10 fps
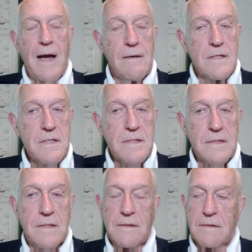
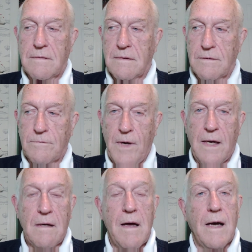hours,
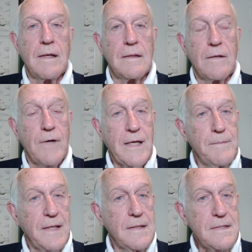well, I
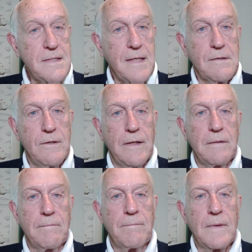recommend listening to it.
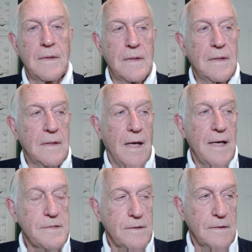
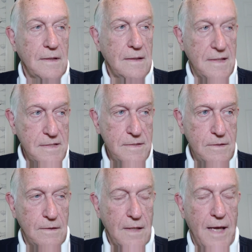I certainly listen
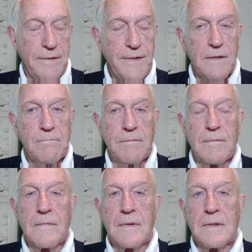to a lot of it.
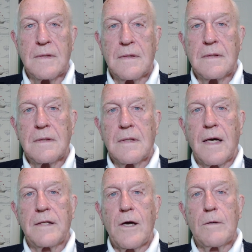
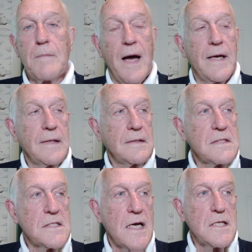I know my
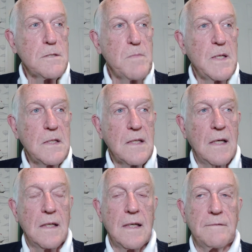judgment
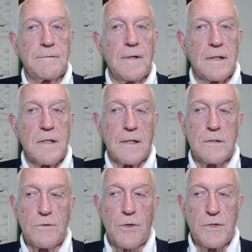of the
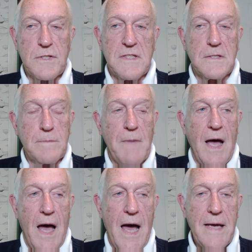control system,
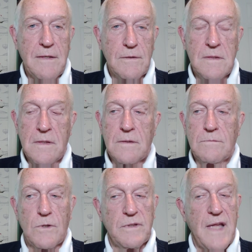I
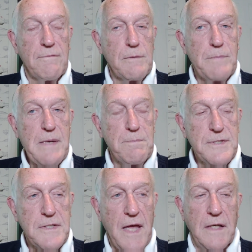will never be
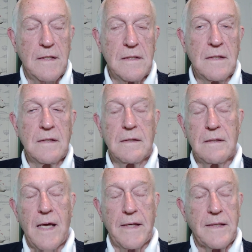presented
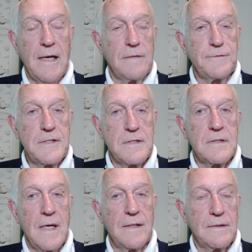at a conference
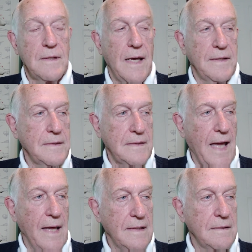at
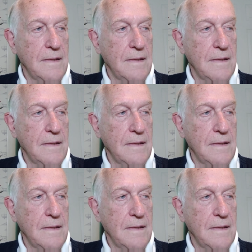that